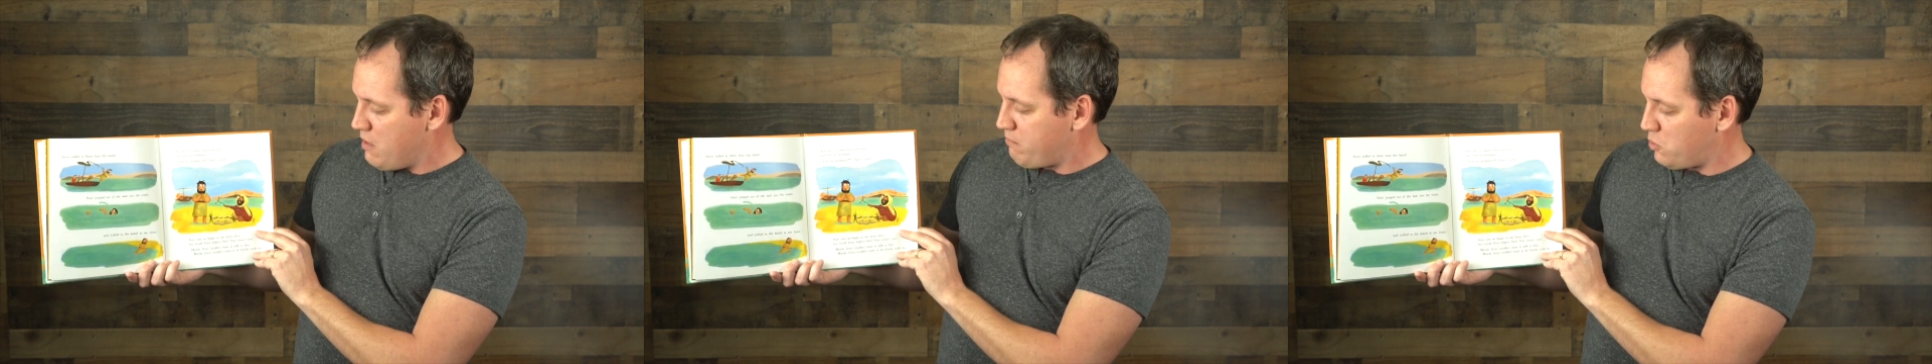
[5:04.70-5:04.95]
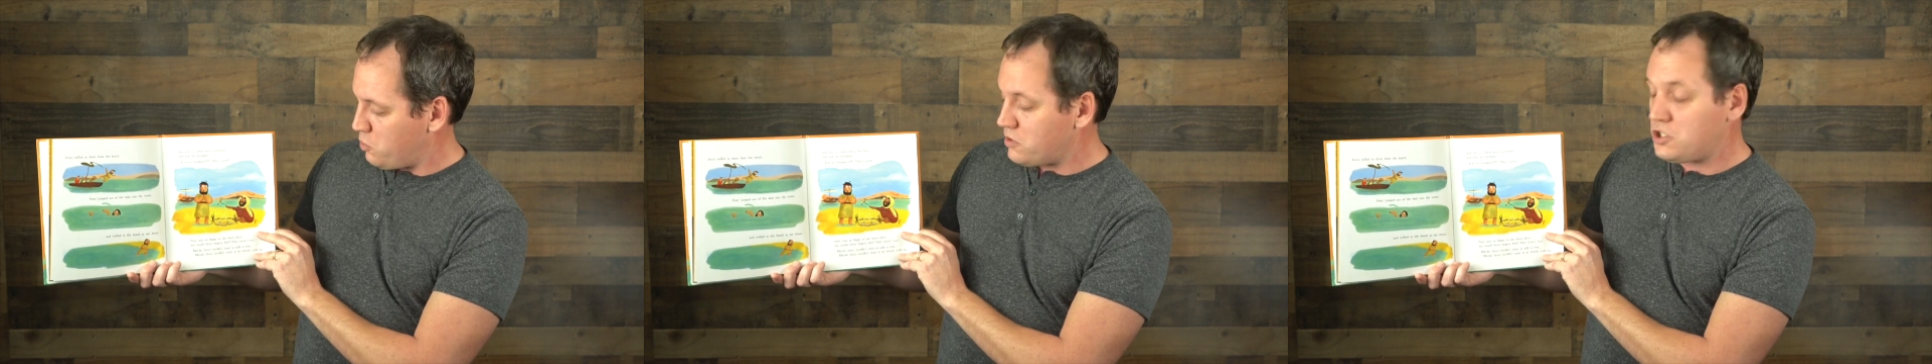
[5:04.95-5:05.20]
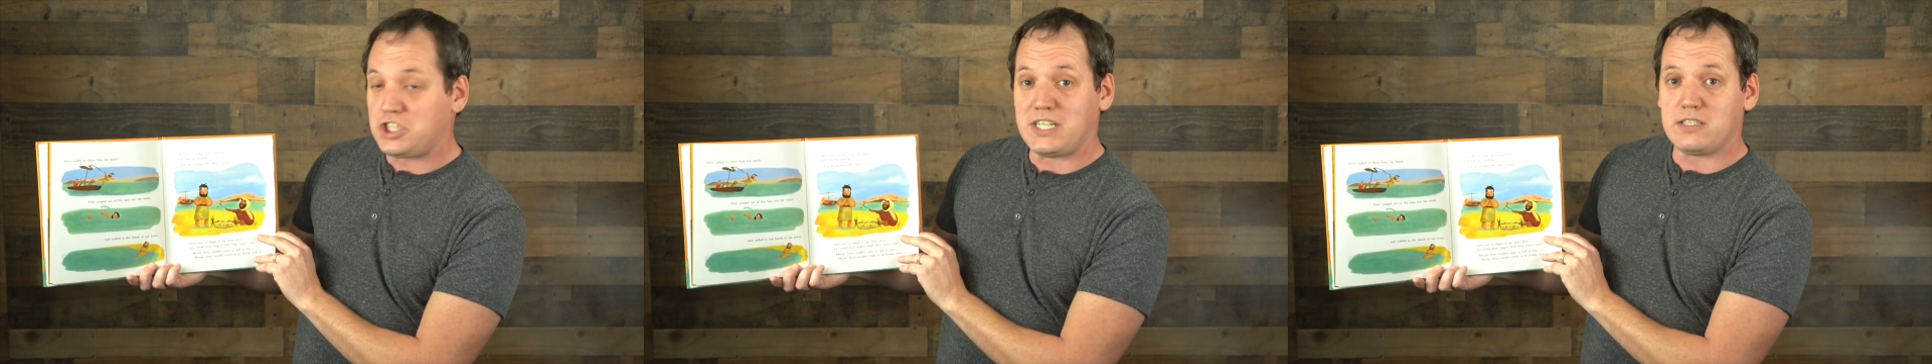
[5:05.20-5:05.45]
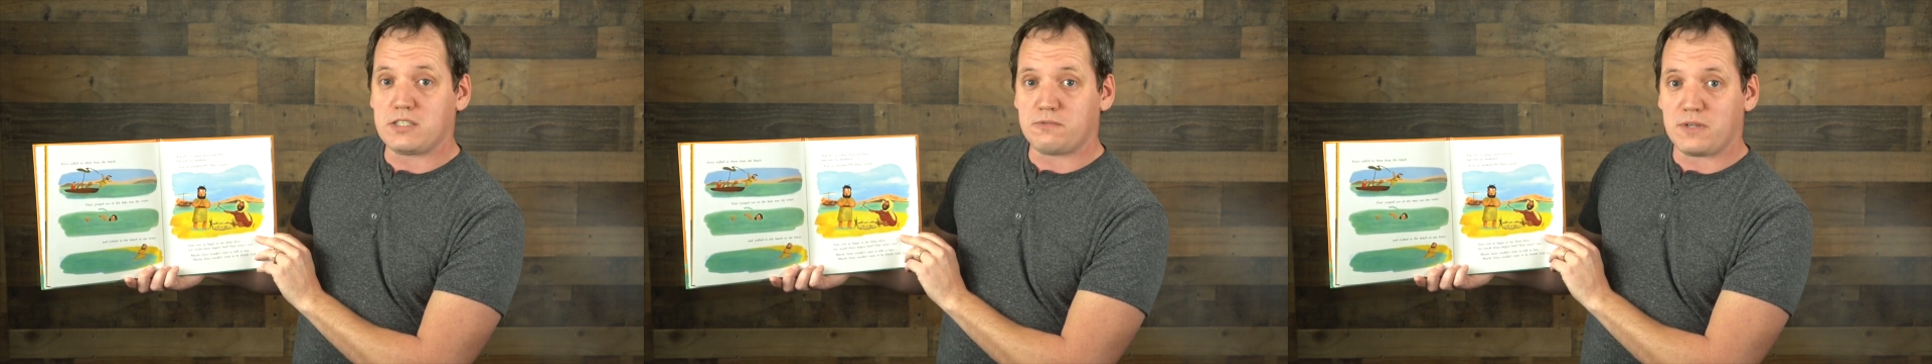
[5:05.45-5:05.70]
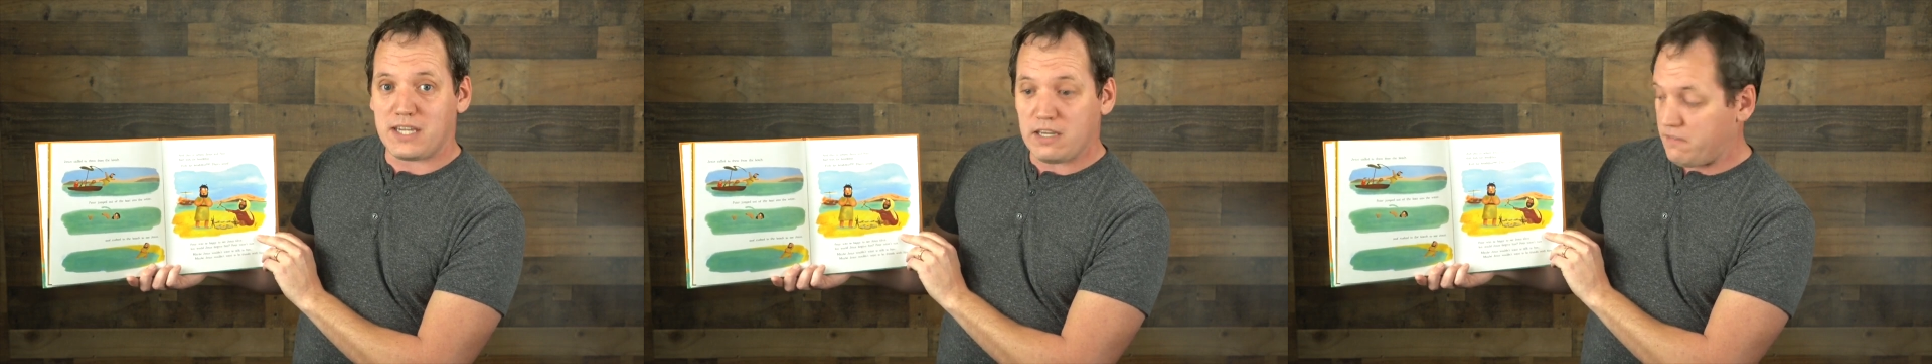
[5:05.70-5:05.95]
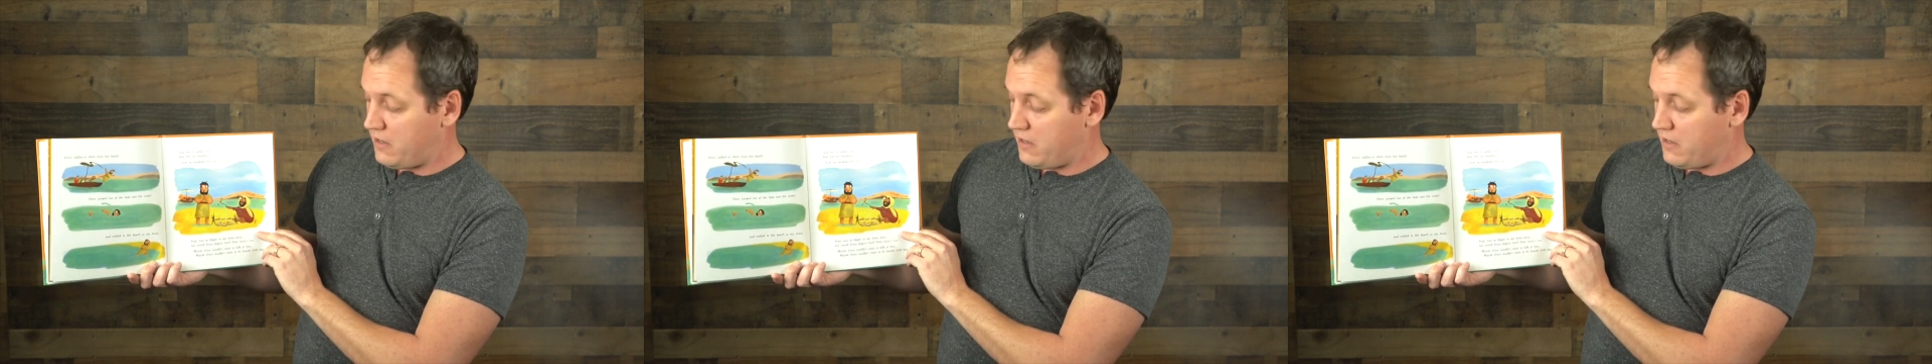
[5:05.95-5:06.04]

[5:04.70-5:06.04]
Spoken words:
but would Jesus forgive